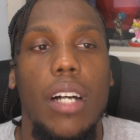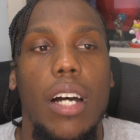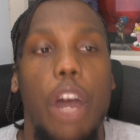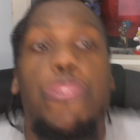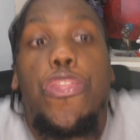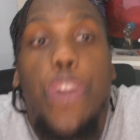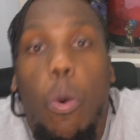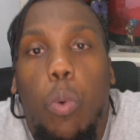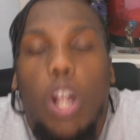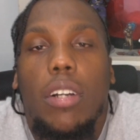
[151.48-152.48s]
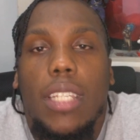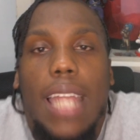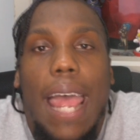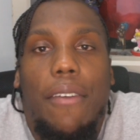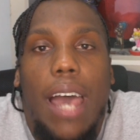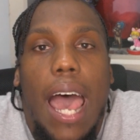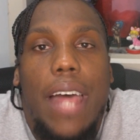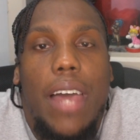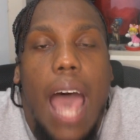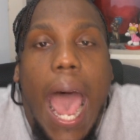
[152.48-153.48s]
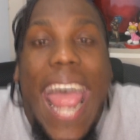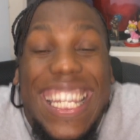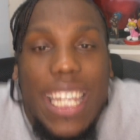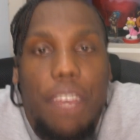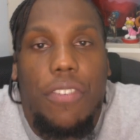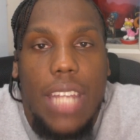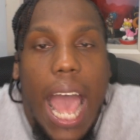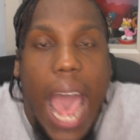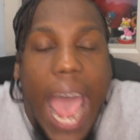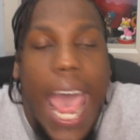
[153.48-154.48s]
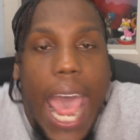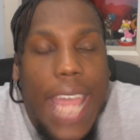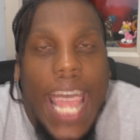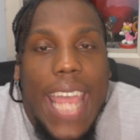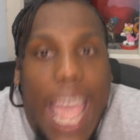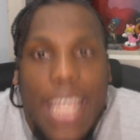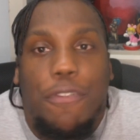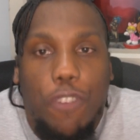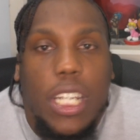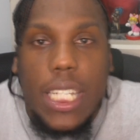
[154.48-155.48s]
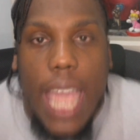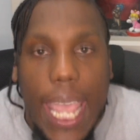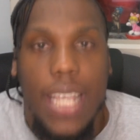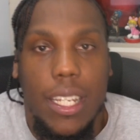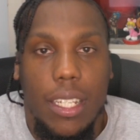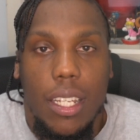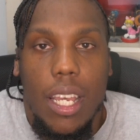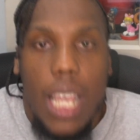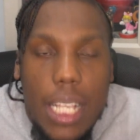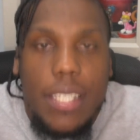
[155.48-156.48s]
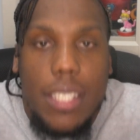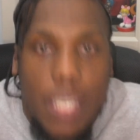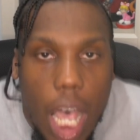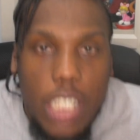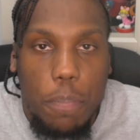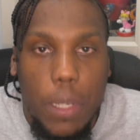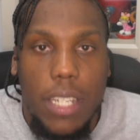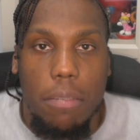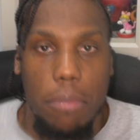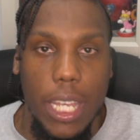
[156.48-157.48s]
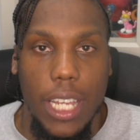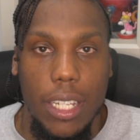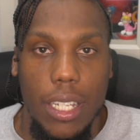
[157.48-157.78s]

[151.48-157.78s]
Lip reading: the world that I live in. I freaking hate it. It sucks being a man.